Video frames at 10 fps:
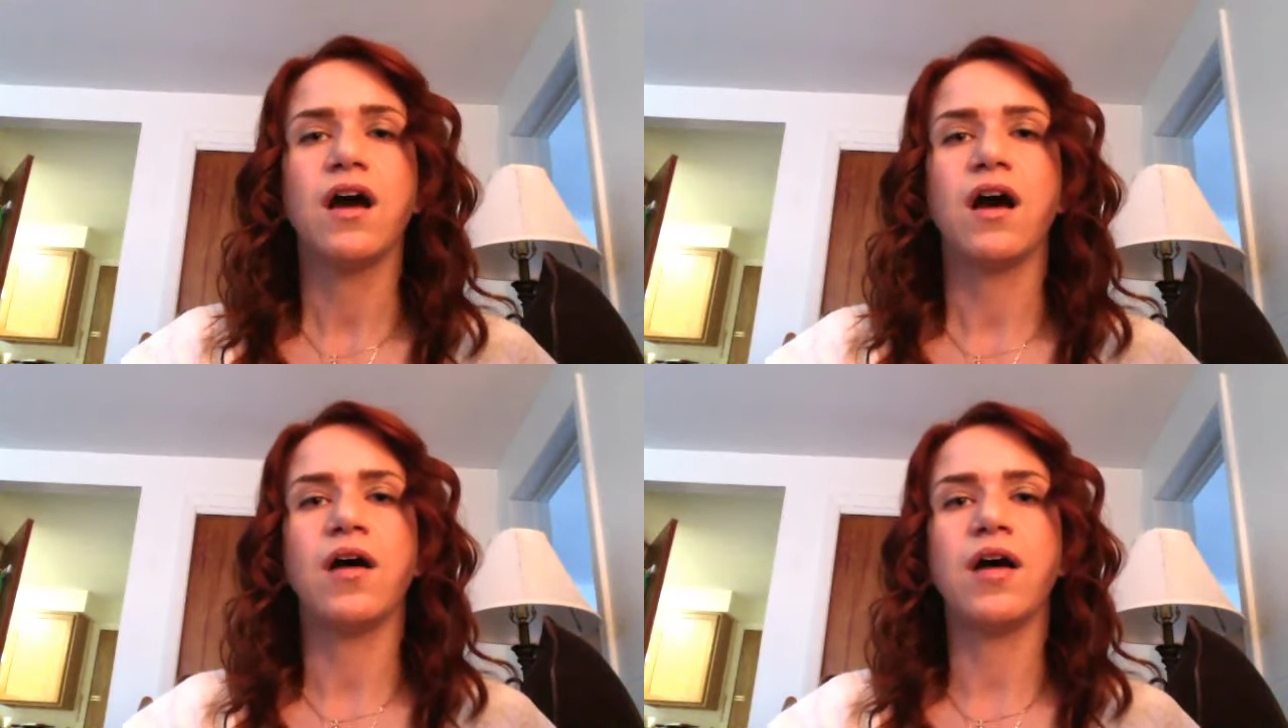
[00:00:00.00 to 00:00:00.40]

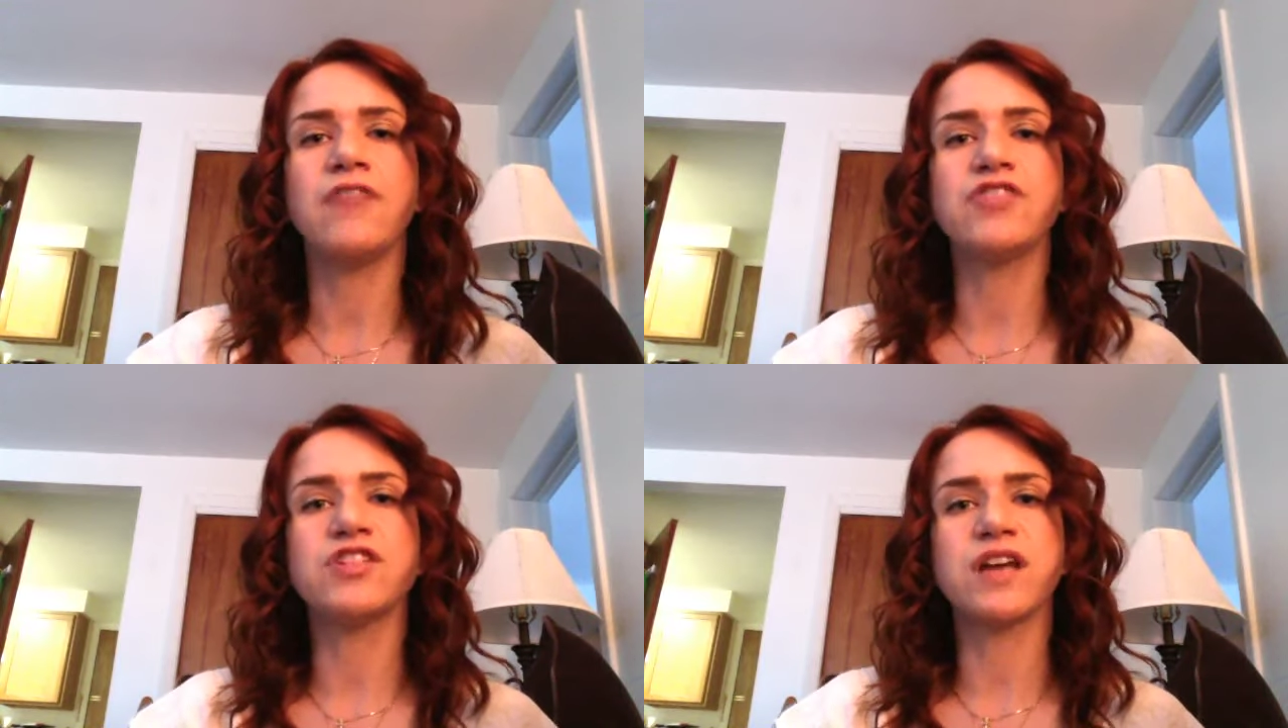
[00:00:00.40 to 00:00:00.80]

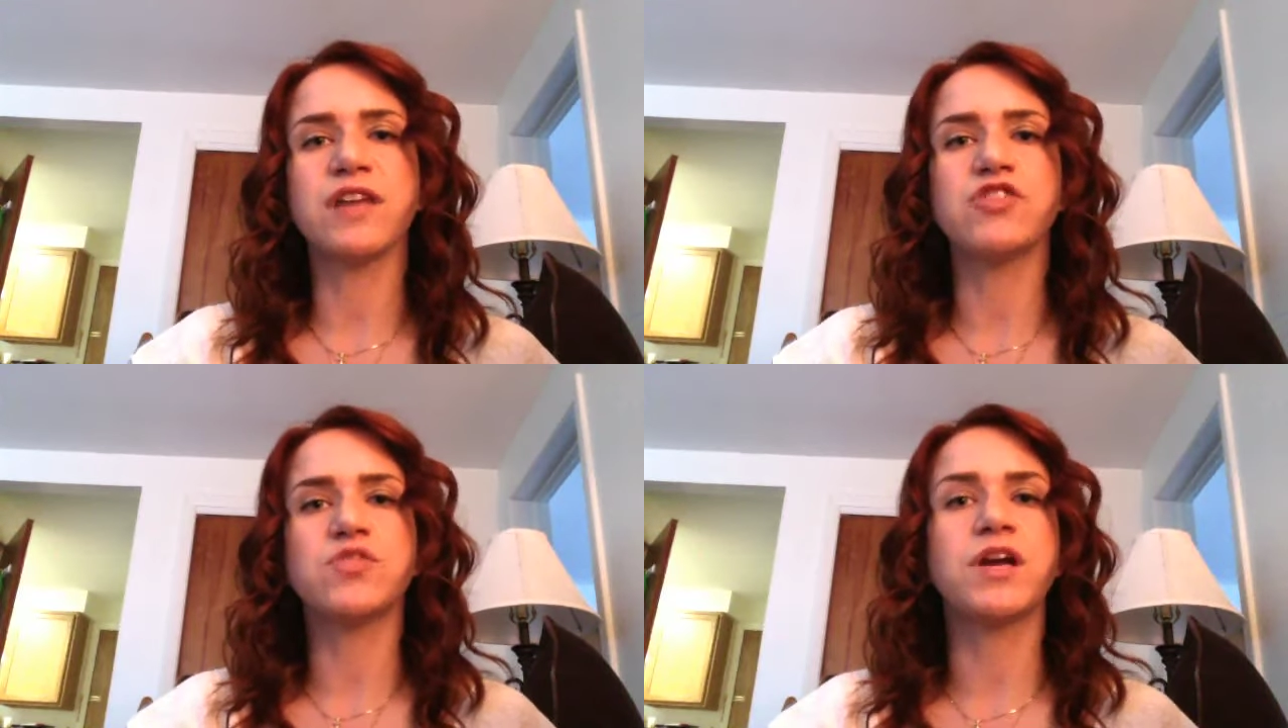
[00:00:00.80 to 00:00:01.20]
I've
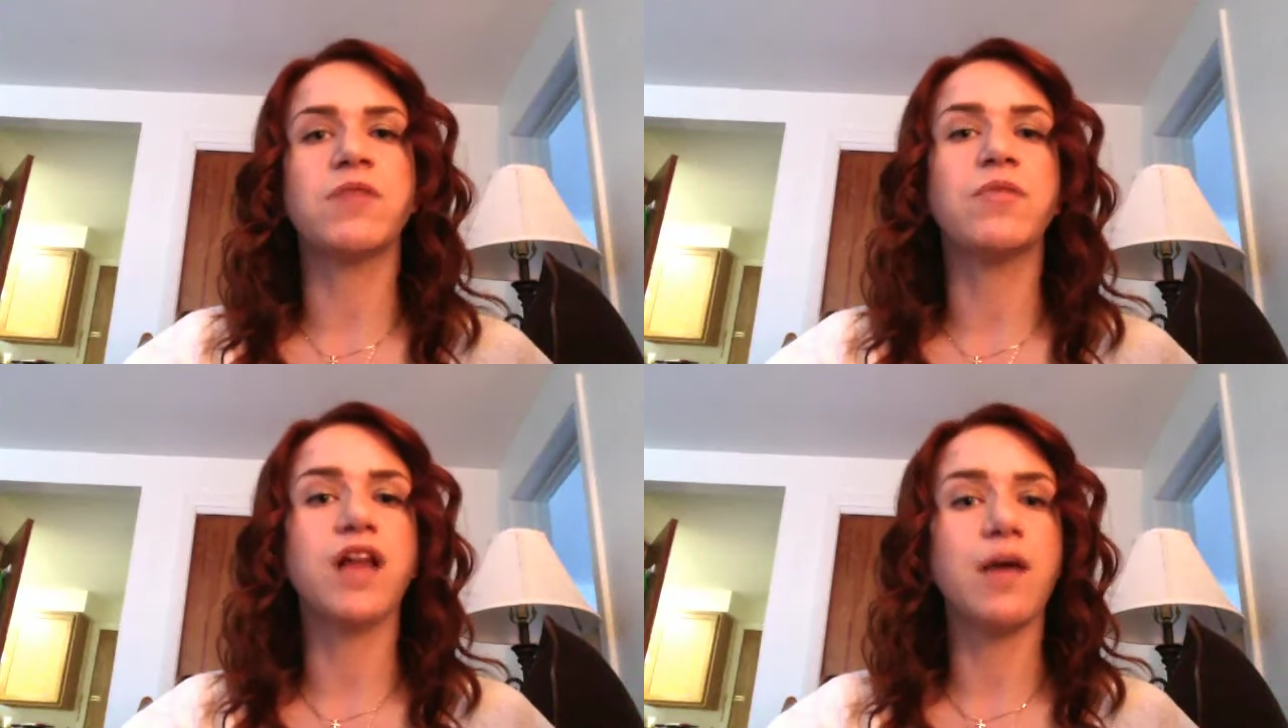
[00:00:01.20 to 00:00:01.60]
just
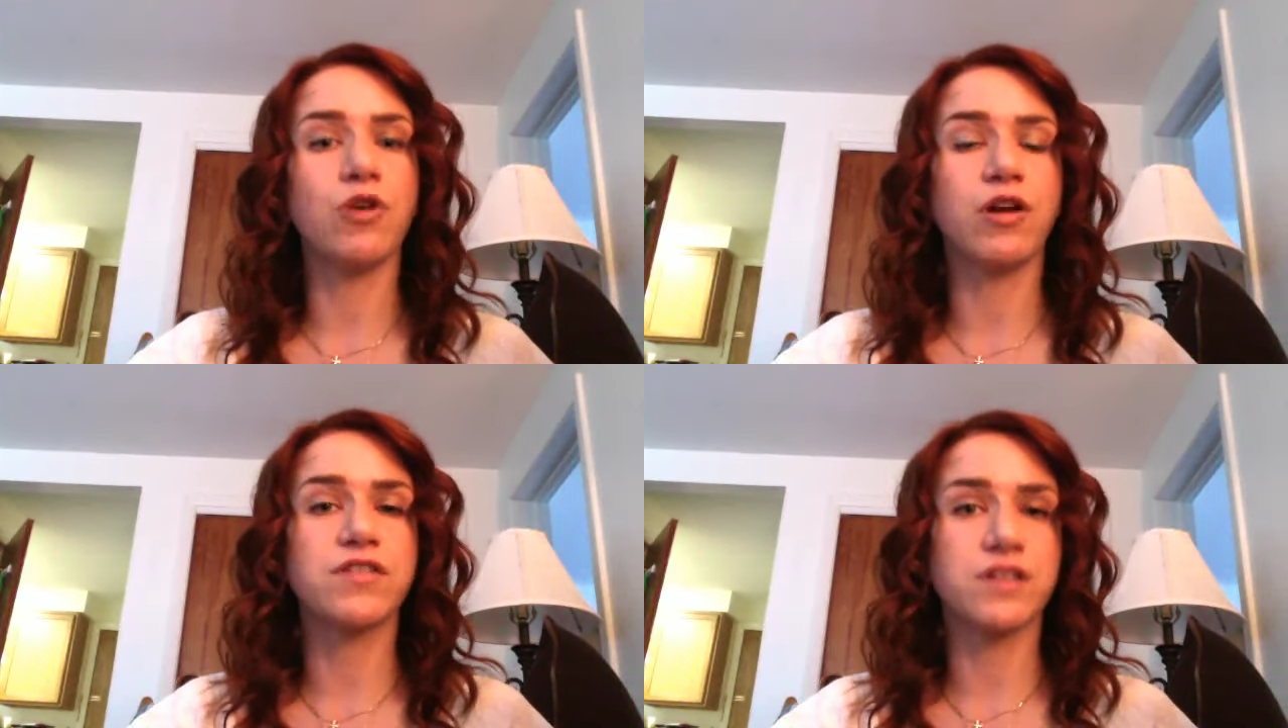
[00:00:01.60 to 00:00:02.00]
become a lot
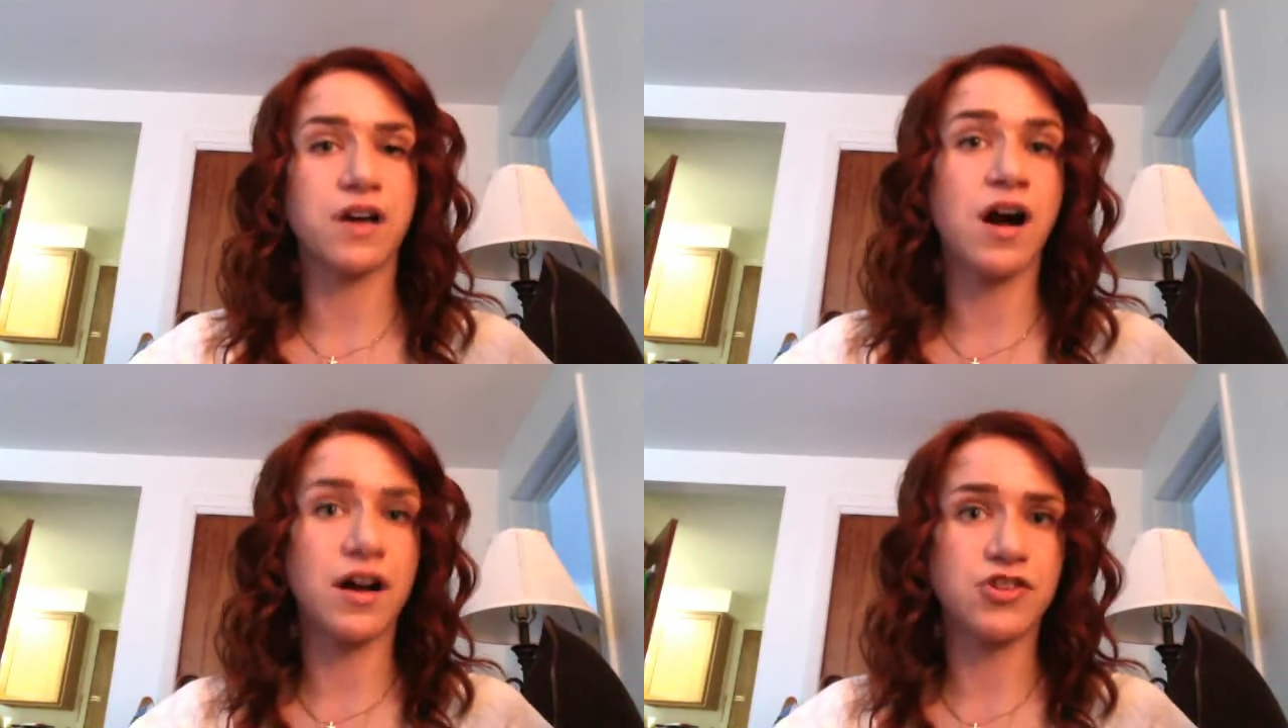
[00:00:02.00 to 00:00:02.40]
more
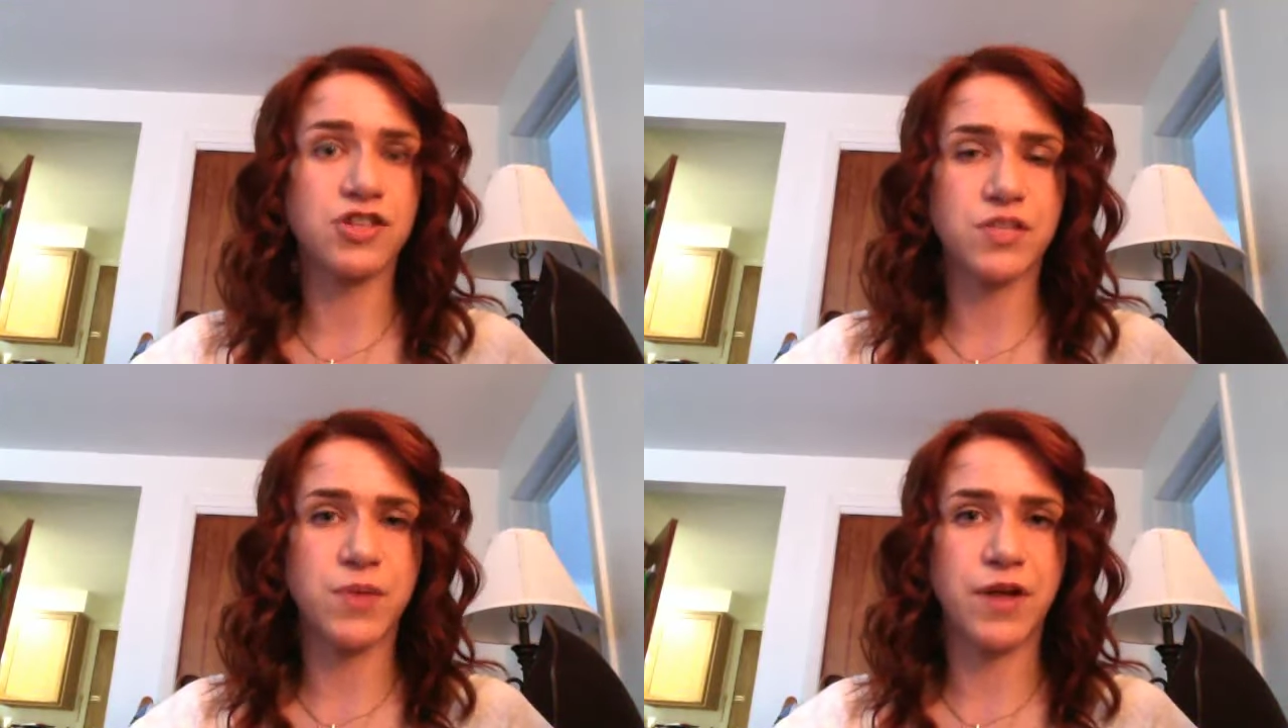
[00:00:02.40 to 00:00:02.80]

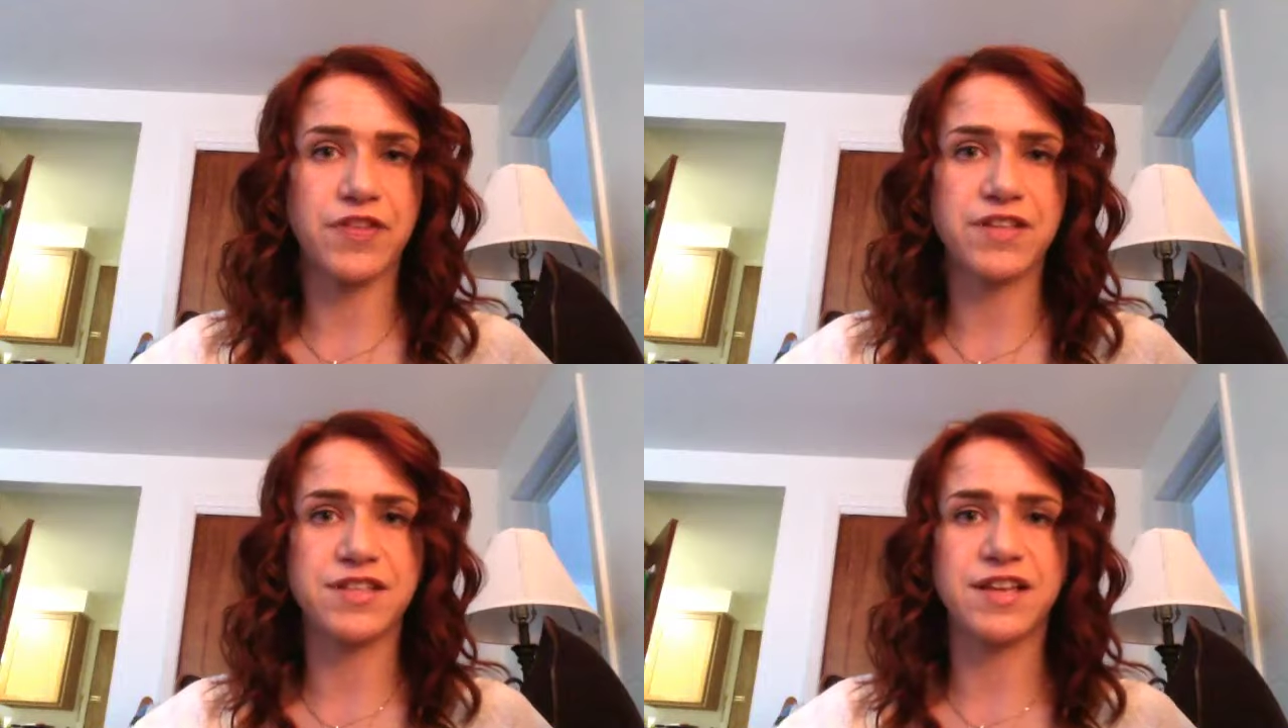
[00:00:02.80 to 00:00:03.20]
conscious
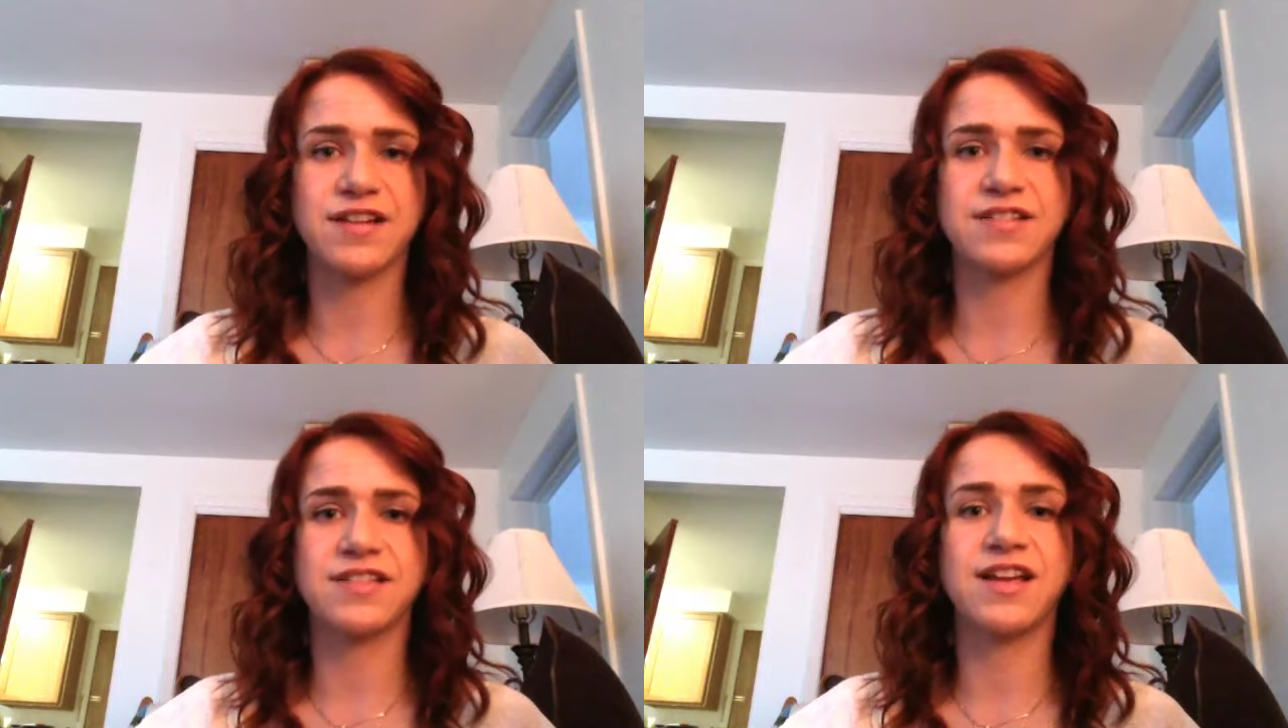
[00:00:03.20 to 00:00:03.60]
about these things.